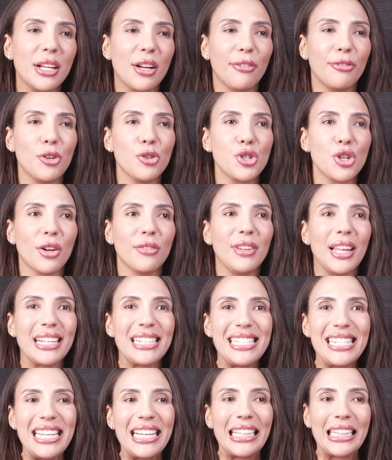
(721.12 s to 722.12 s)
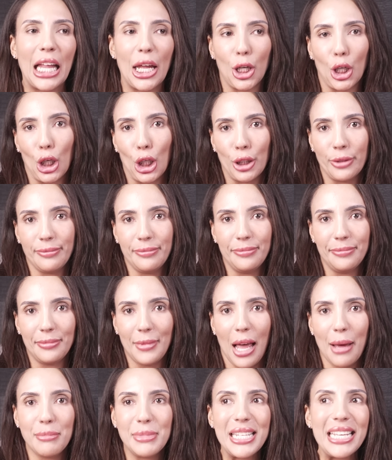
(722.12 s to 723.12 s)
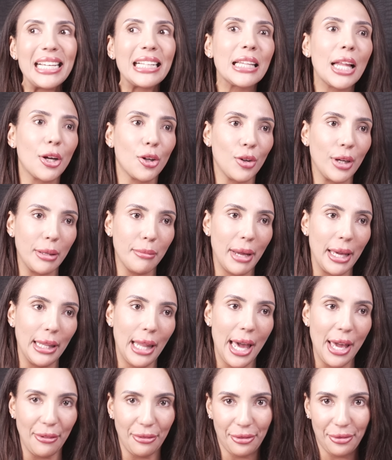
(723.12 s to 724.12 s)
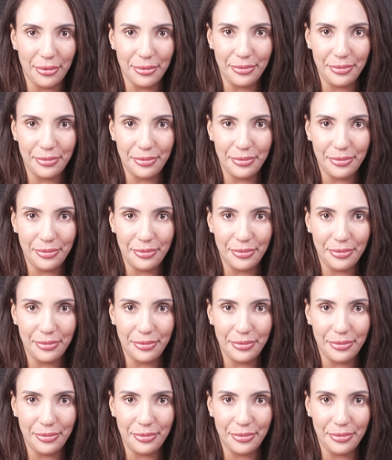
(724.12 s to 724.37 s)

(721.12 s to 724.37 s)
future of like declutter. I'm decluttering my life.